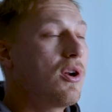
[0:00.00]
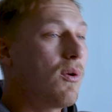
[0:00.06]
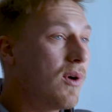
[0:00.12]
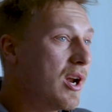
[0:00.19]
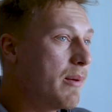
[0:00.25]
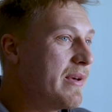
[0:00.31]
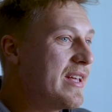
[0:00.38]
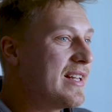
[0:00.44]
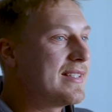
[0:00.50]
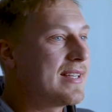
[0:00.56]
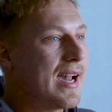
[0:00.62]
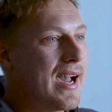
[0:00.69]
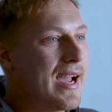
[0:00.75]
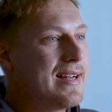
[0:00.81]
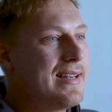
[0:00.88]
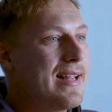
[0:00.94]
You don't wanna be
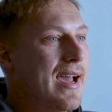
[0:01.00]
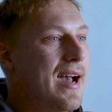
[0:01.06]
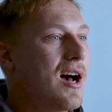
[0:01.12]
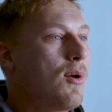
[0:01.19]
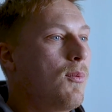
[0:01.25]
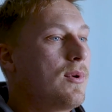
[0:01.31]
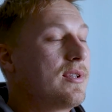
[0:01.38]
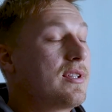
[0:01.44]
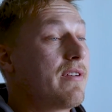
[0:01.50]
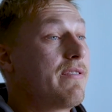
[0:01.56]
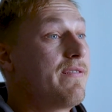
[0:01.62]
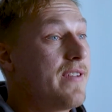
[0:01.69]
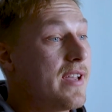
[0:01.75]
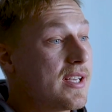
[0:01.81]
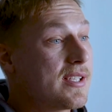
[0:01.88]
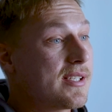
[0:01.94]
tied down with the
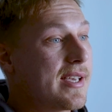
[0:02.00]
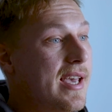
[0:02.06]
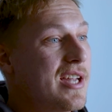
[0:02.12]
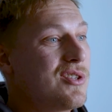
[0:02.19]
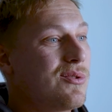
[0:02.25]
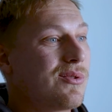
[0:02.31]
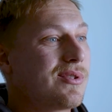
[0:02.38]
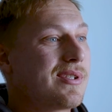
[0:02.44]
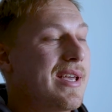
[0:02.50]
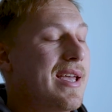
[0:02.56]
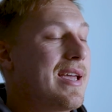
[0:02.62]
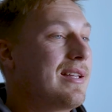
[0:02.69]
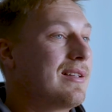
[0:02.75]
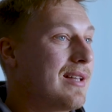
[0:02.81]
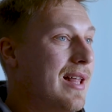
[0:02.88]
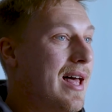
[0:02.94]
fixed schedules
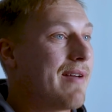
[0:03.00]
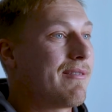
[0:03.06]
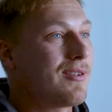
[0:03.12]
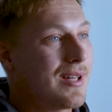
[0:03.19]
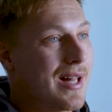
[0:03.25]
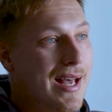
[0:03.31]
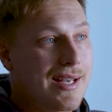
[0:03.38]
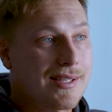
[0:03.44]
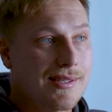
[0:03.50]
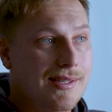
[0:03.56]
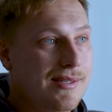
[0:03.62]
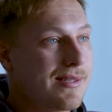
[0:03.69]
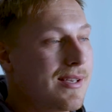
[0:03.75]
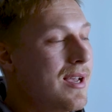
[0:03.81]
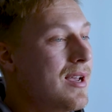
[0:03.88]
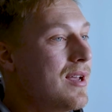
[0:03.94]
in live
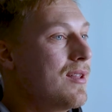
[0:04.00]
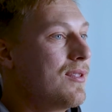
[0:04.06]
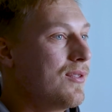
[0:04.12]
classes,